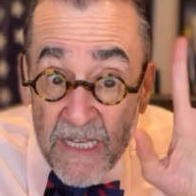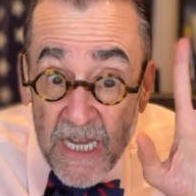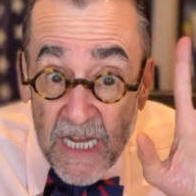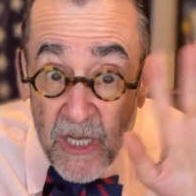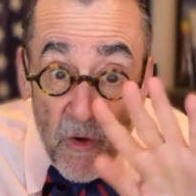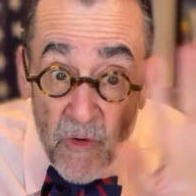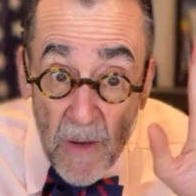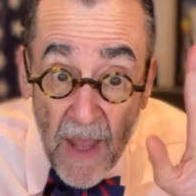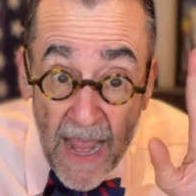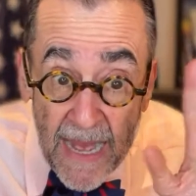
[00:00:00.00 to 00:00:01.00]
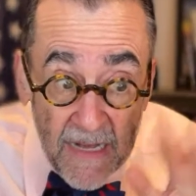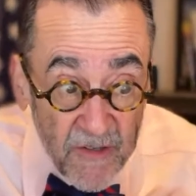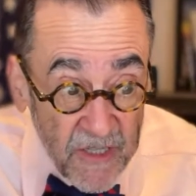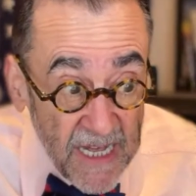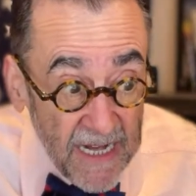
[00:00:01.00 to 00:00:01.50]
dq goodbye
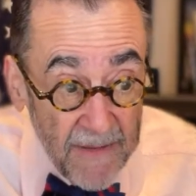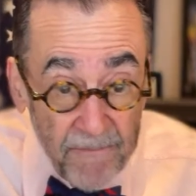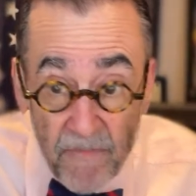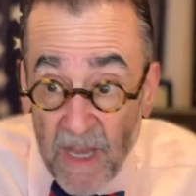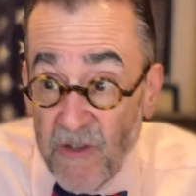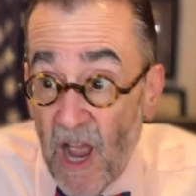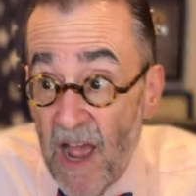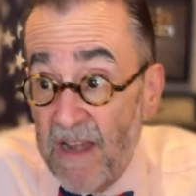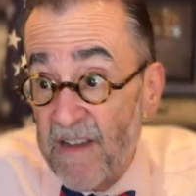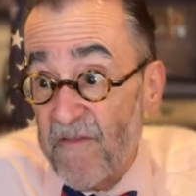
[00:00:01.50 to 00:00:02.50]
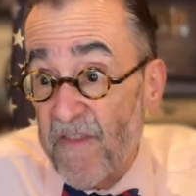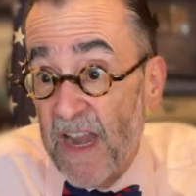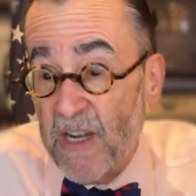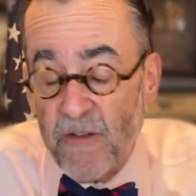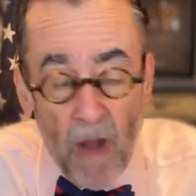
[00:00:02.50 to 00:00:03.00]
see ya done
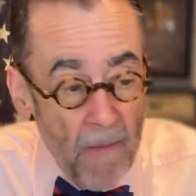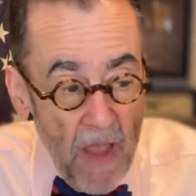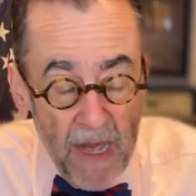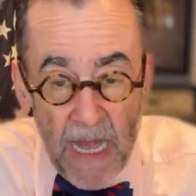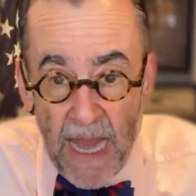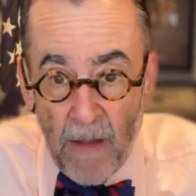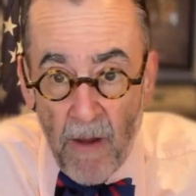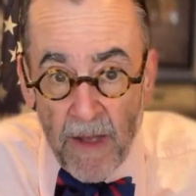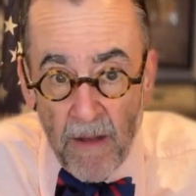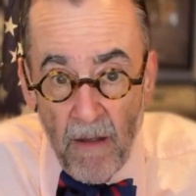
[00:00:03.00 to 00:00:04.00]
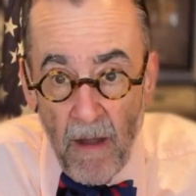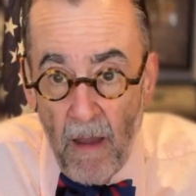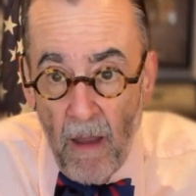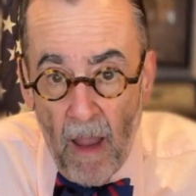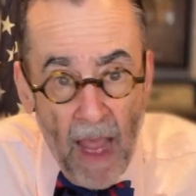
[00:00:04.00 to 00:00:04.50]
finished i'm not going to hang around here
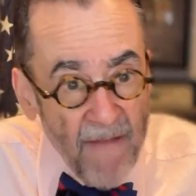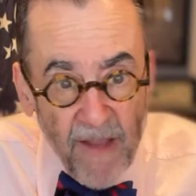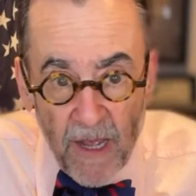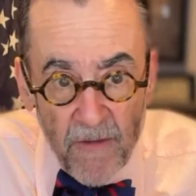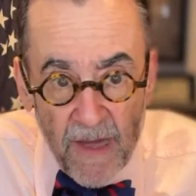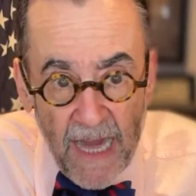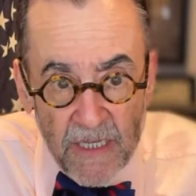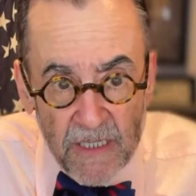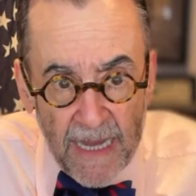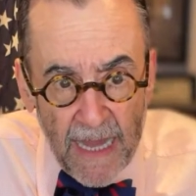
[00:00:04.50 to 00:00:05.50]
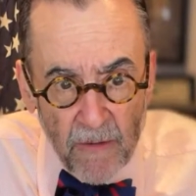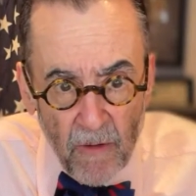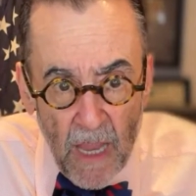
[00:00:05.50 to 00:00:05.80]
i've got other cases to handle